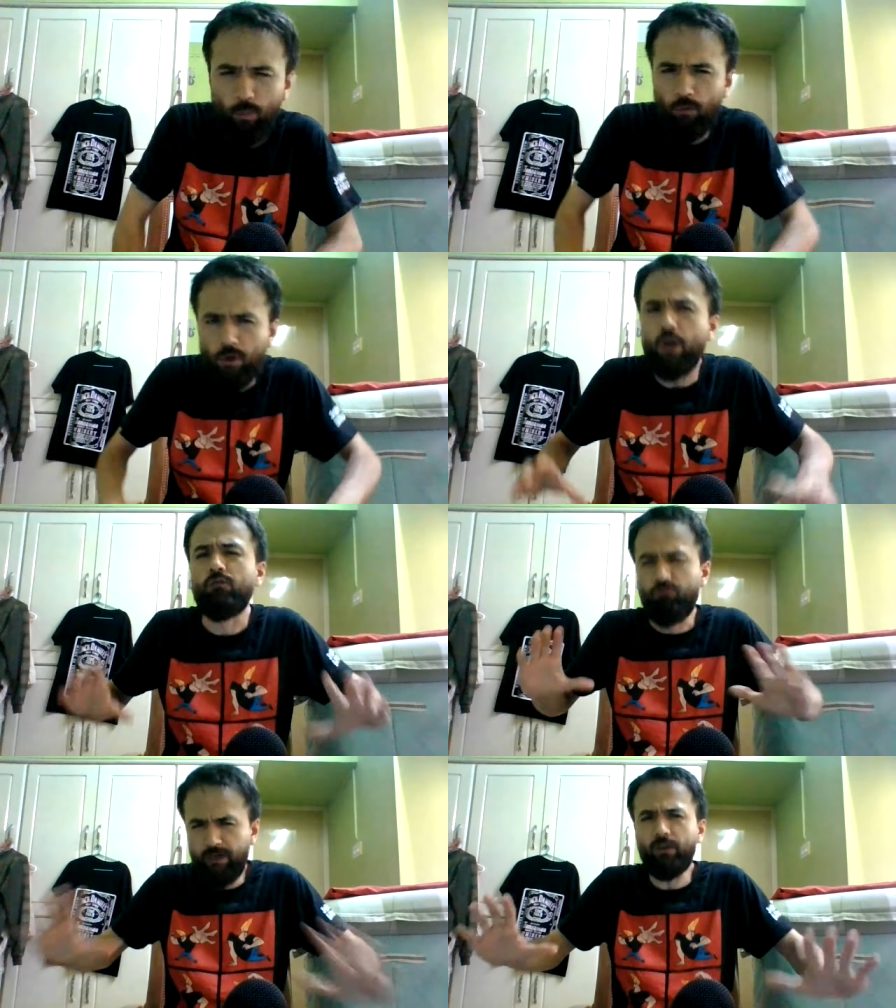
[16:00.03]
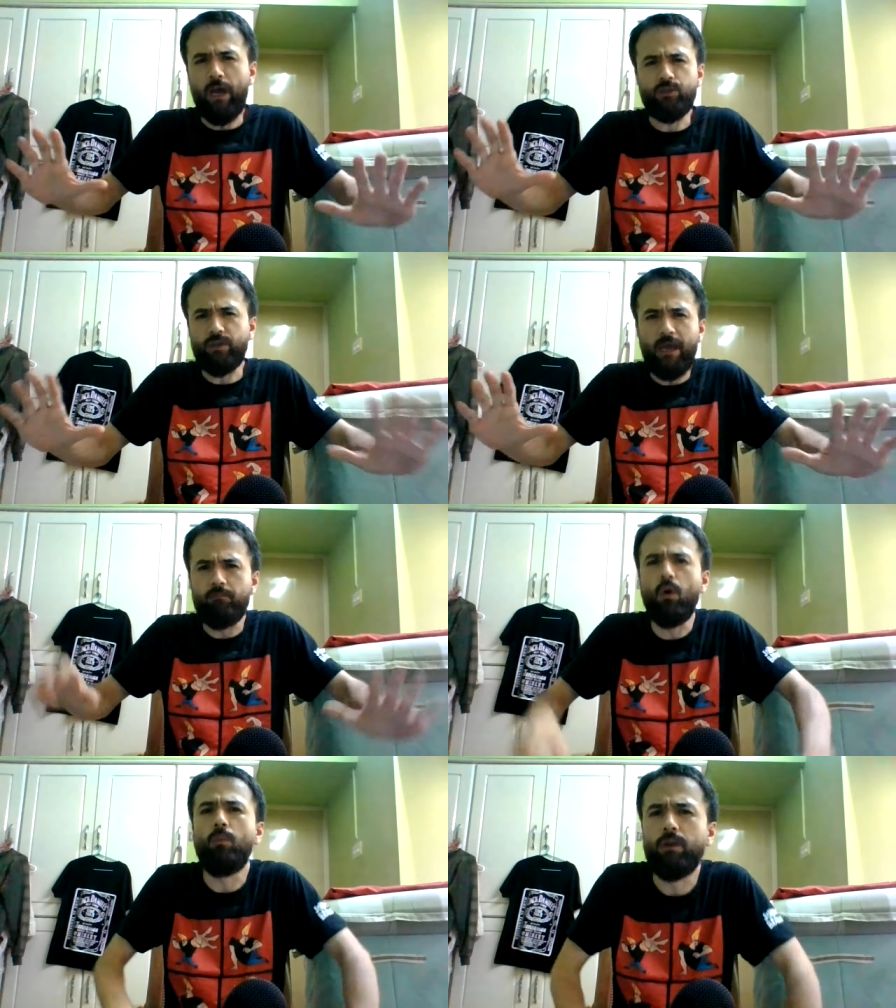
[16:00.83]
will realize at
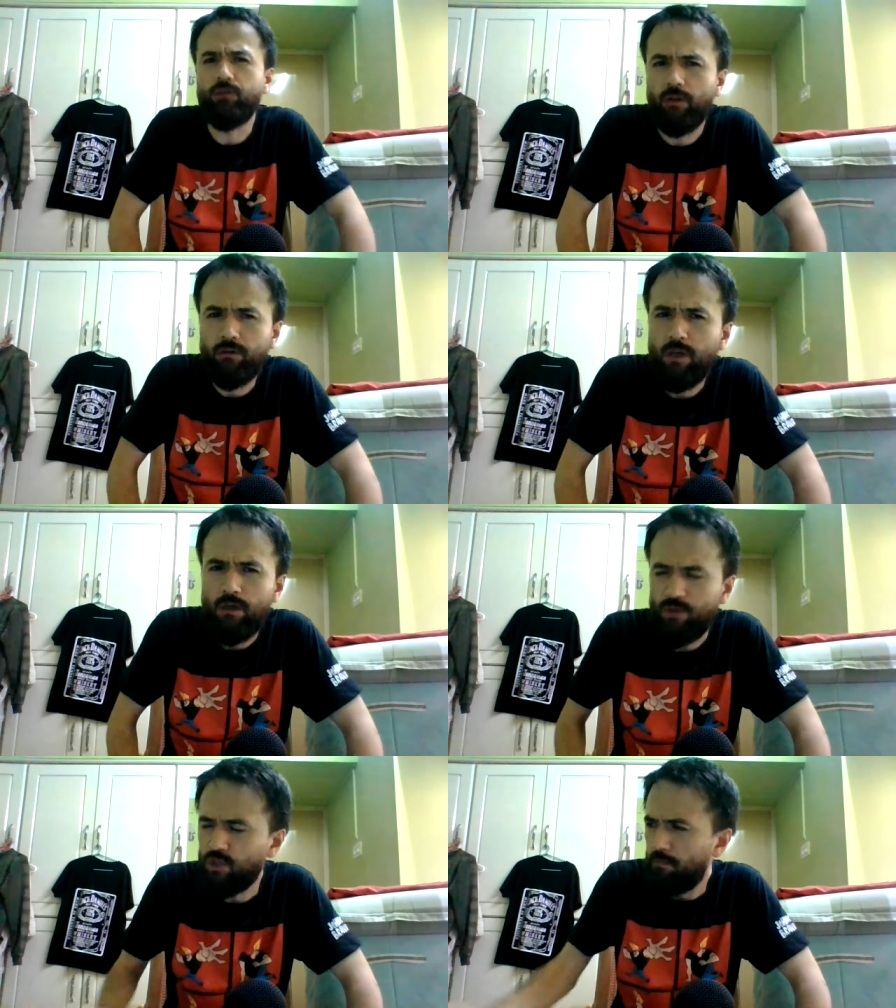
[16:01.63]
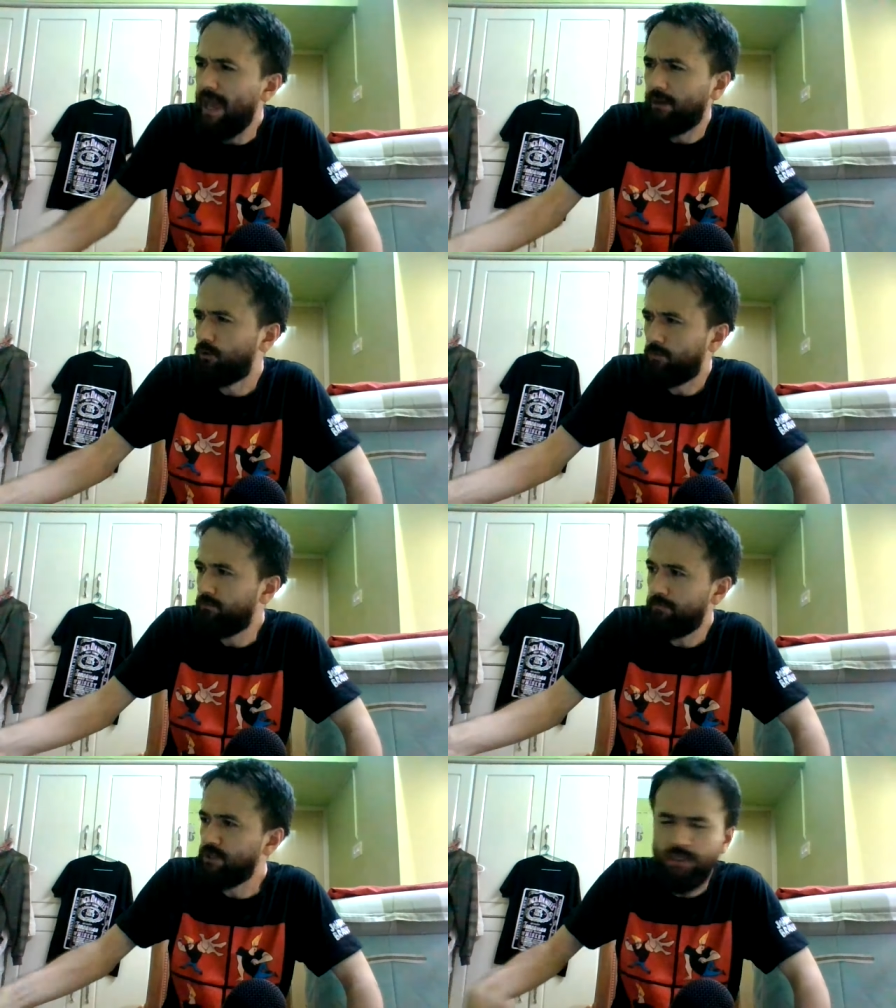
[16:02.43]
that moment that this man who
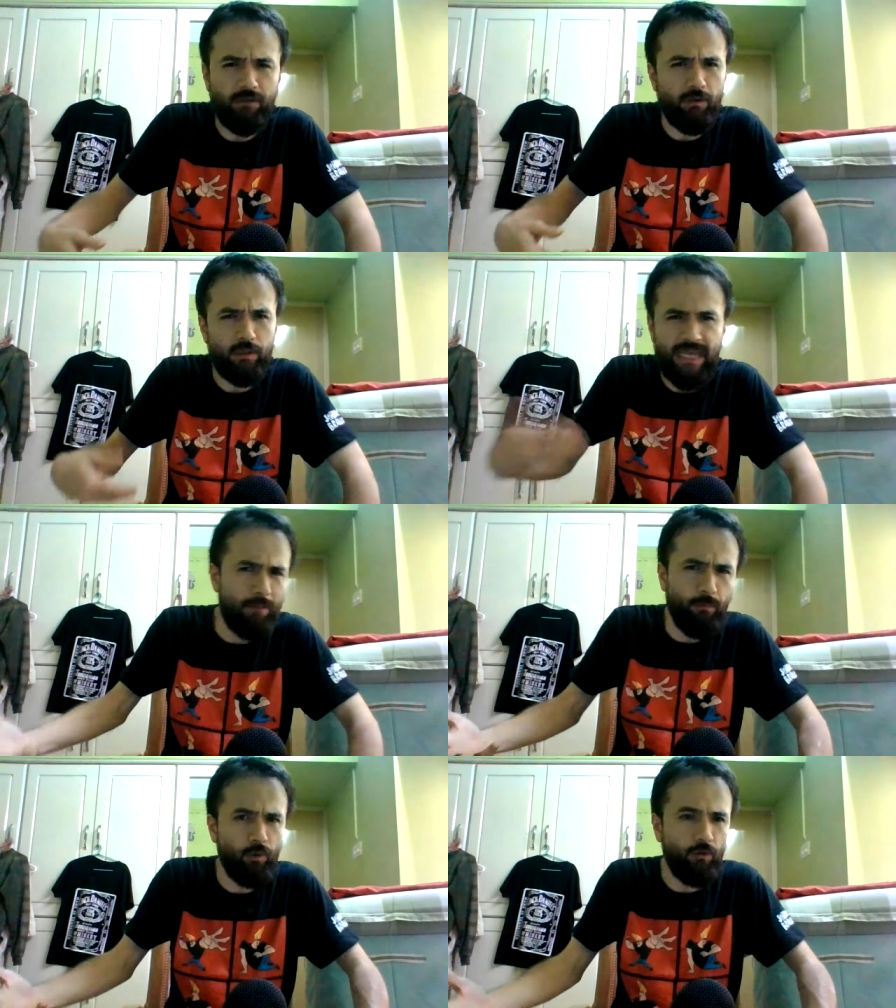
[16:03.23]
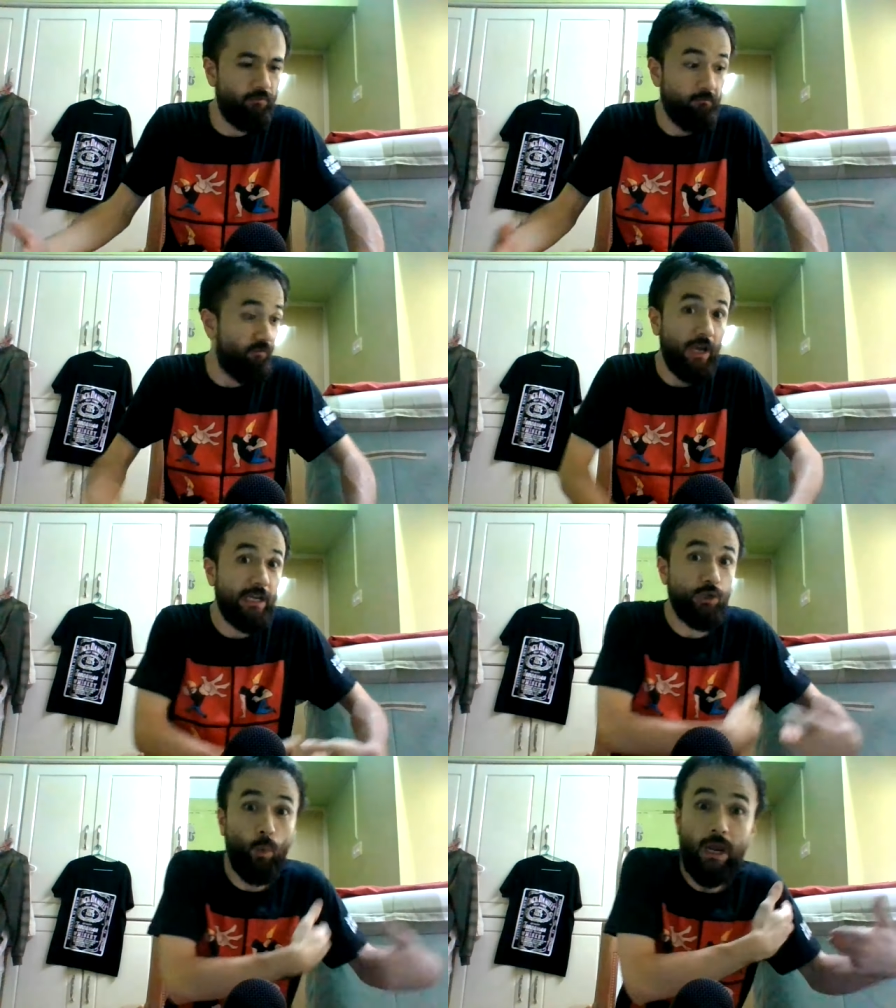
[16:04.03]
isn't even capable of
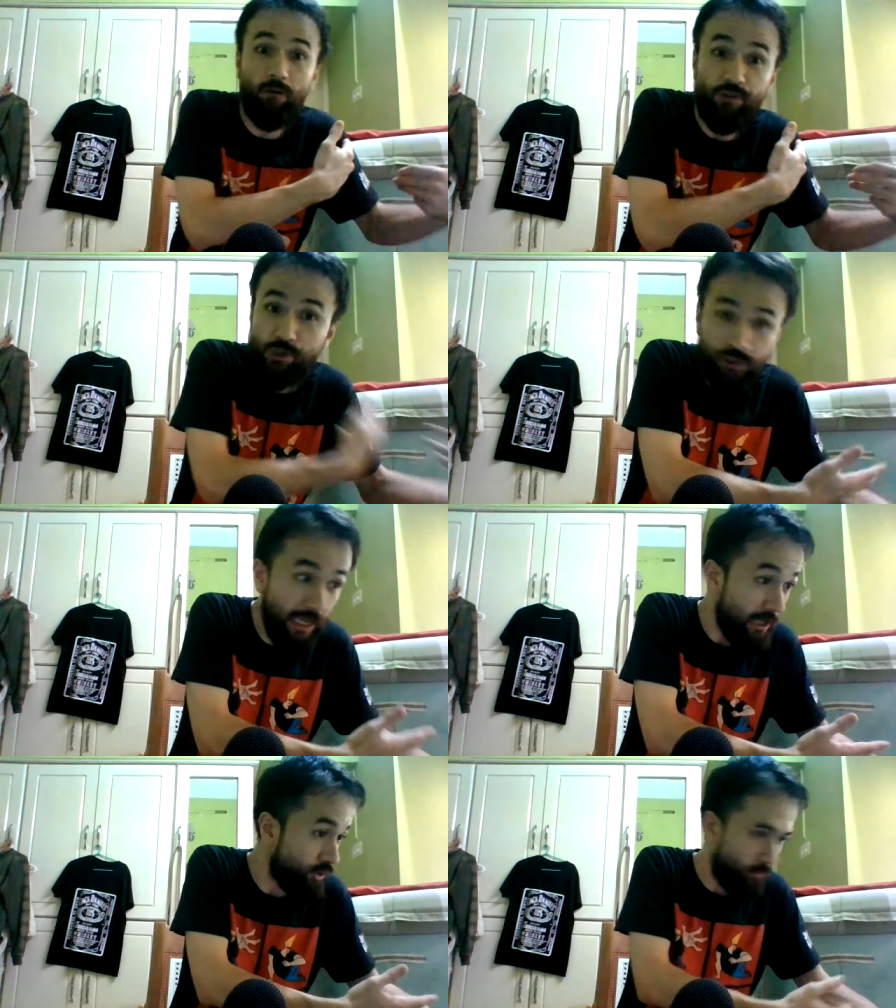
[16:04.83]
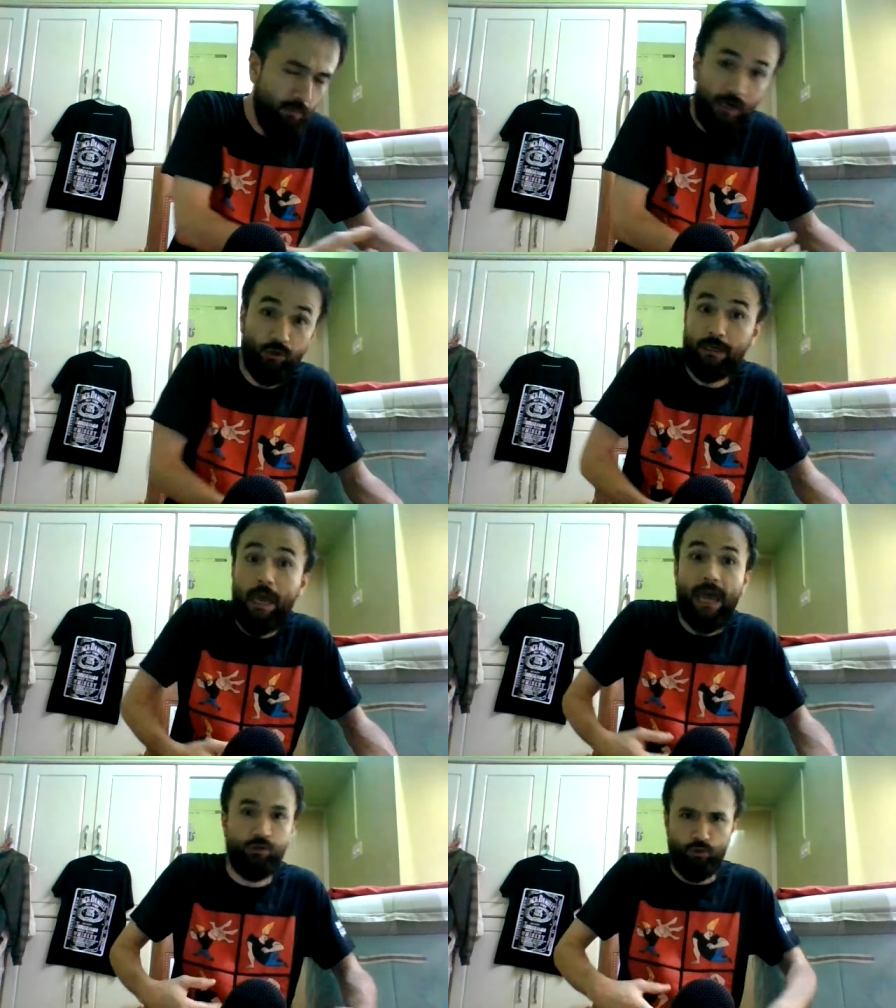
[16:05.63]
finding his way off the stage, who actually
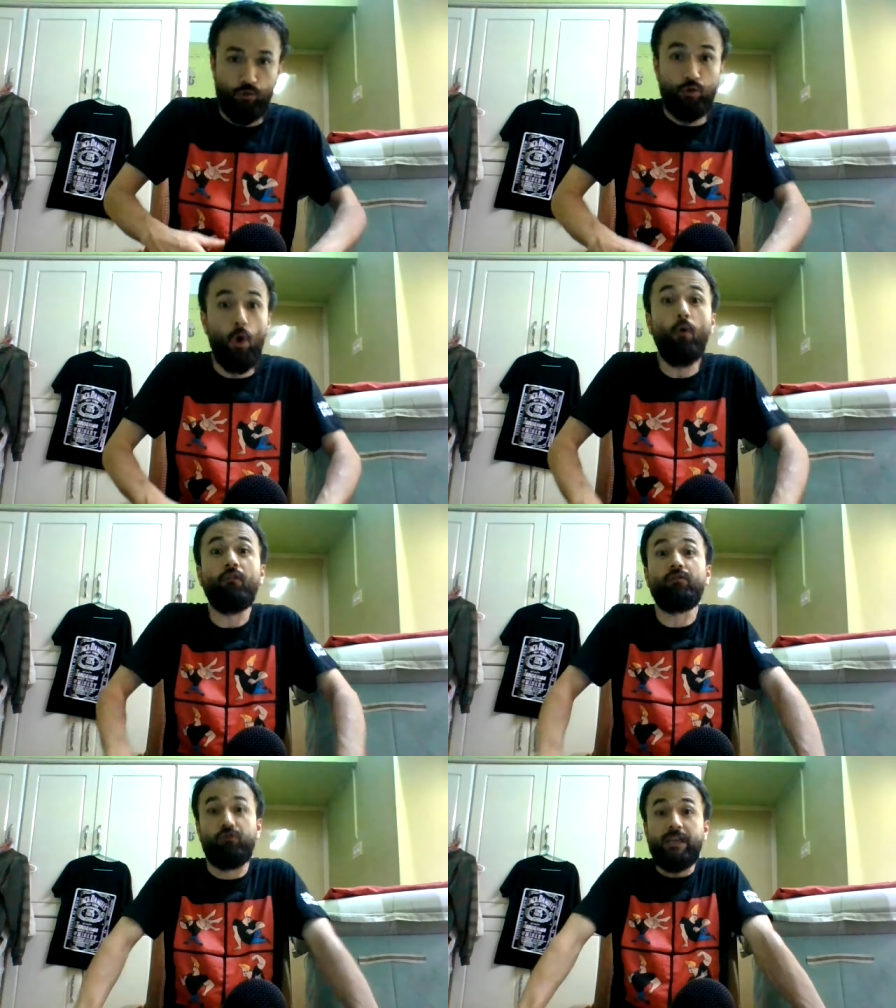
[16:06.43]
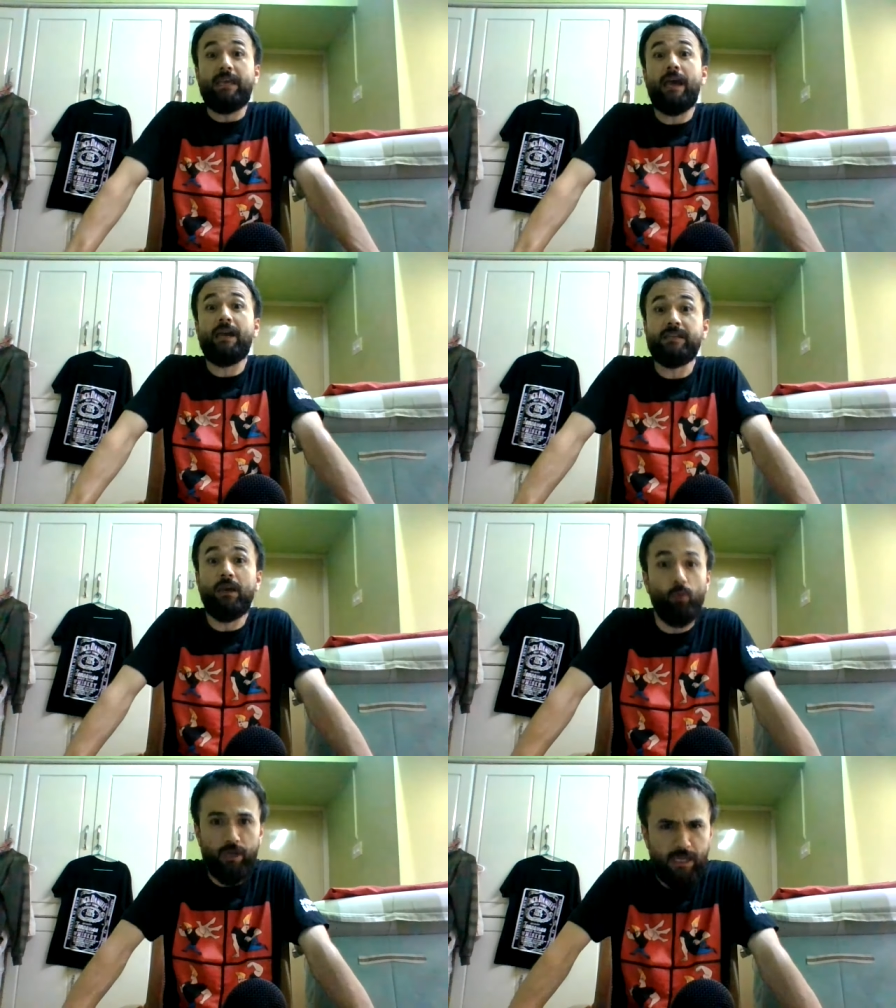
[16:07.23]
has no freaking
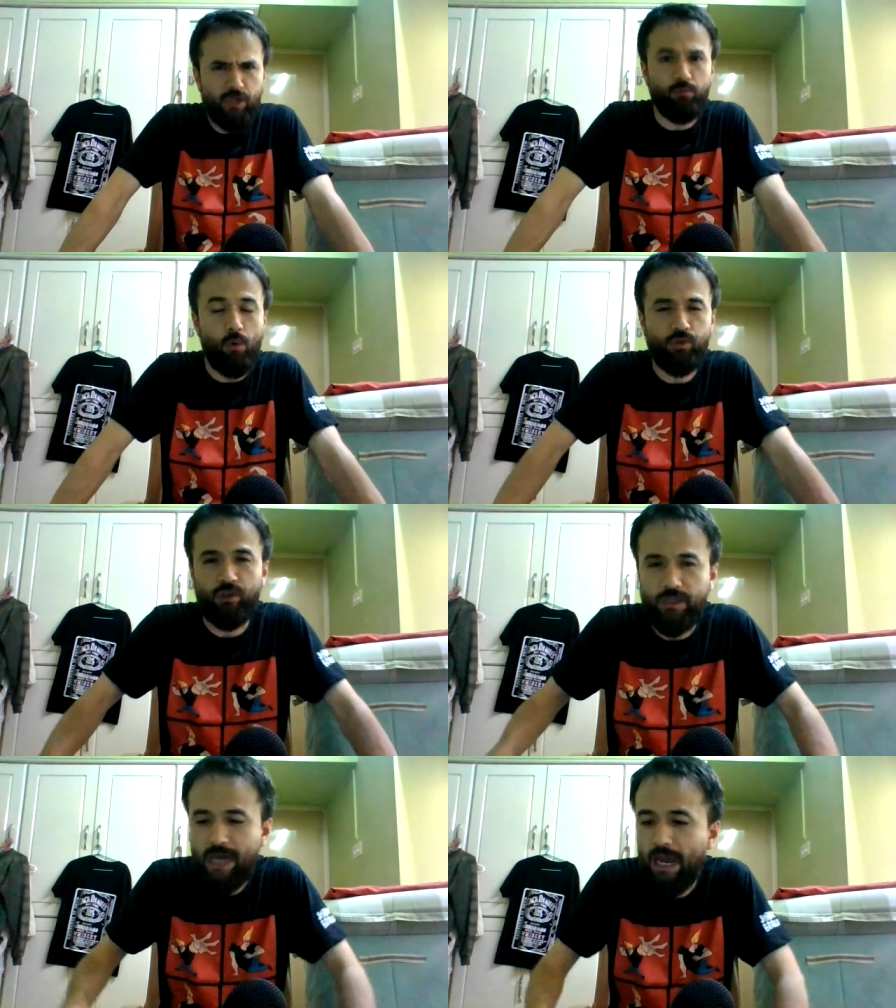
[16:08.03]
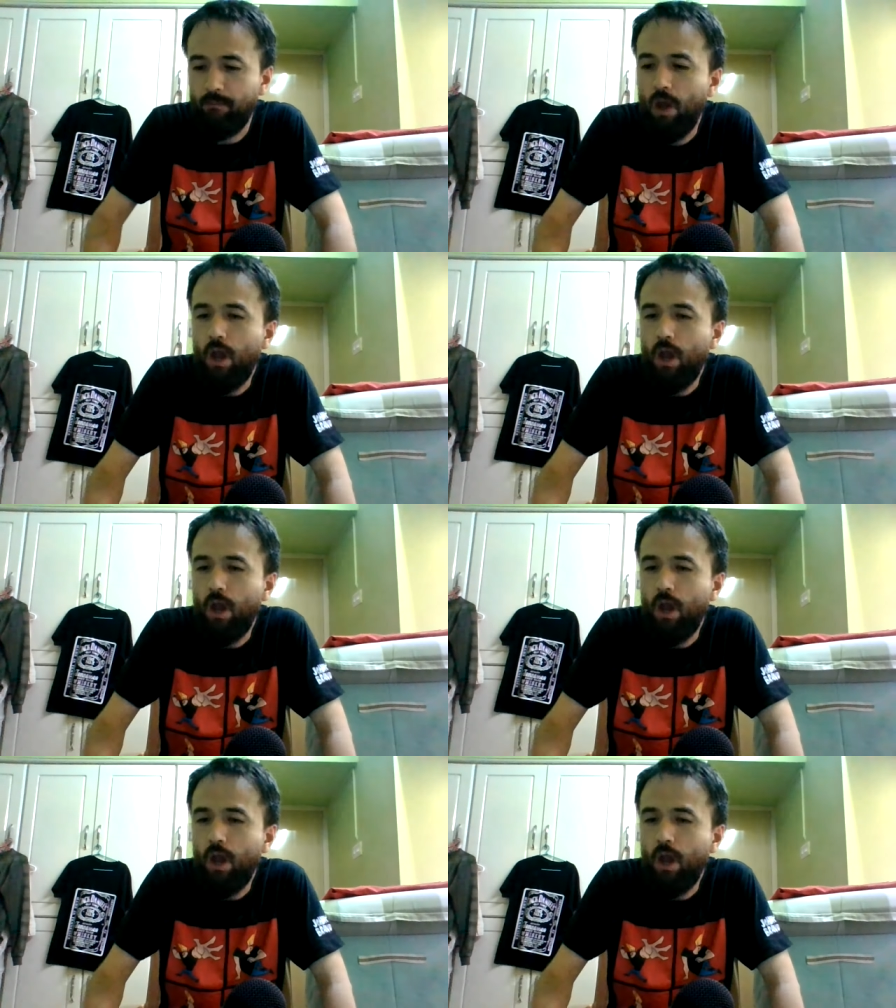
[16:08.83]
idea where he is most of the time,